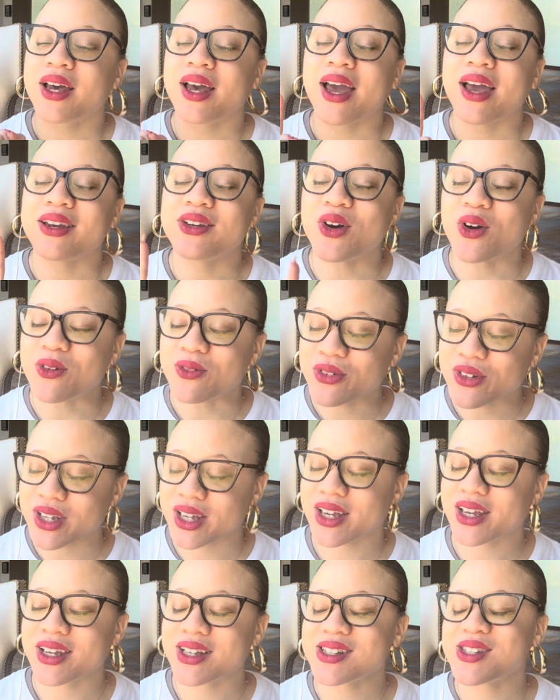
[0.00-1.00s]
Don't
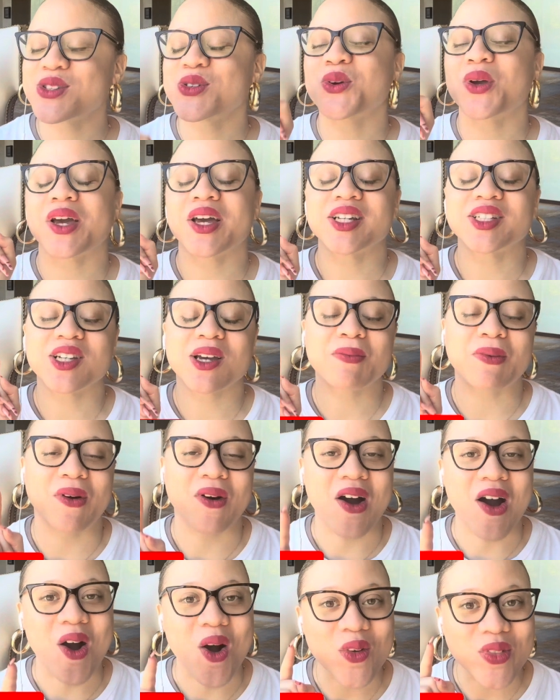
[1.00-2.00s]
forget to catch up on
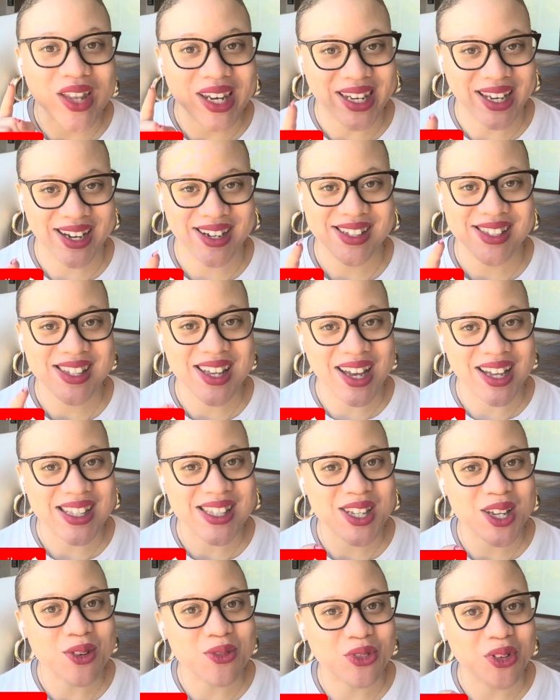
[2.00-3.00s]
all the latest
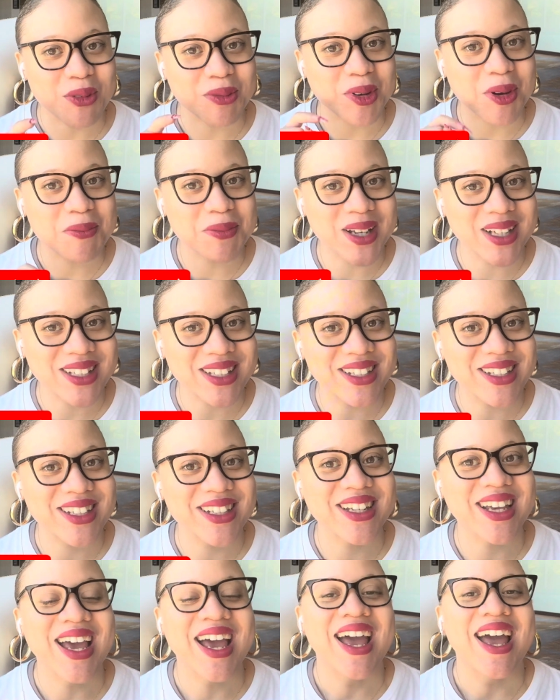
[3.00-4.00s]
content from No Melanin,
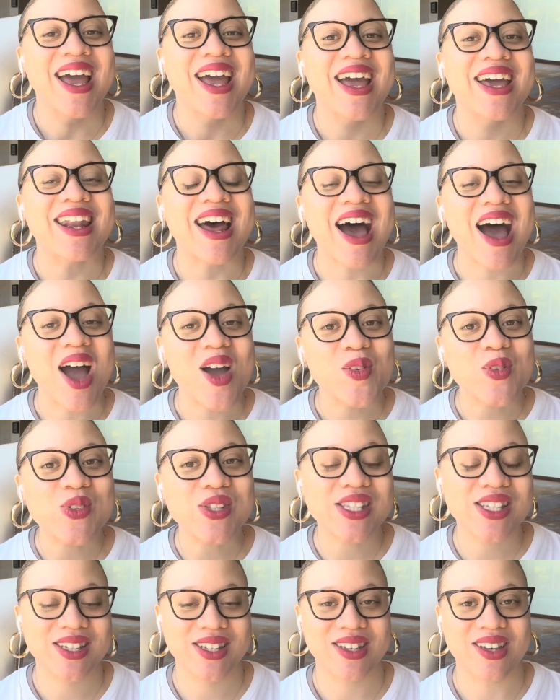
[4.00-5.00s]
and I will see
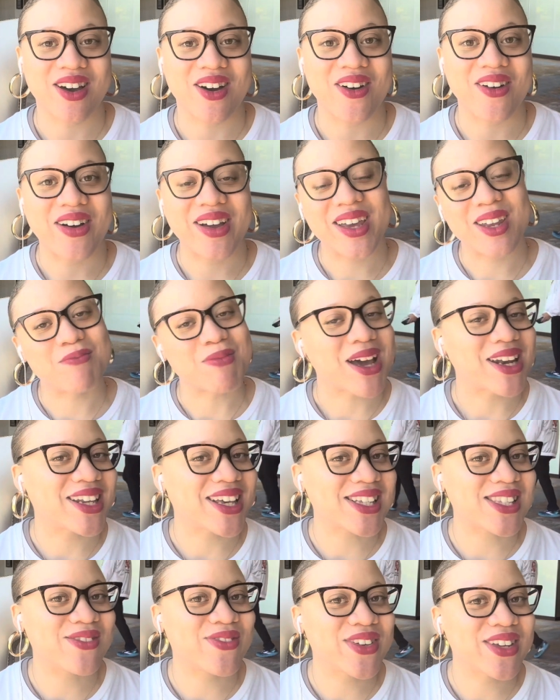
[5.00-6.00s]
y'all in my
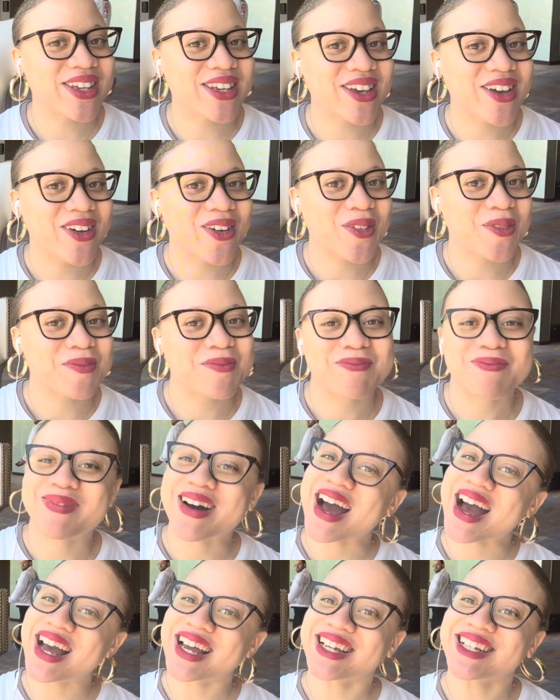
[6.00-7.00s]
next video.
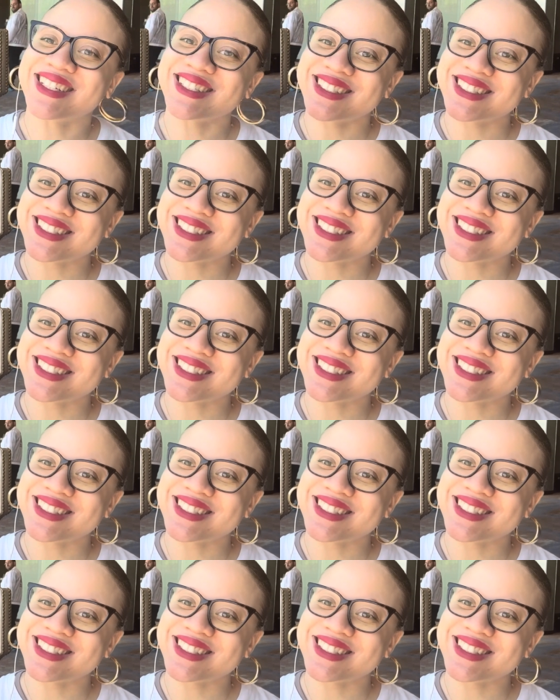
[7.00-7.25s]
Bye.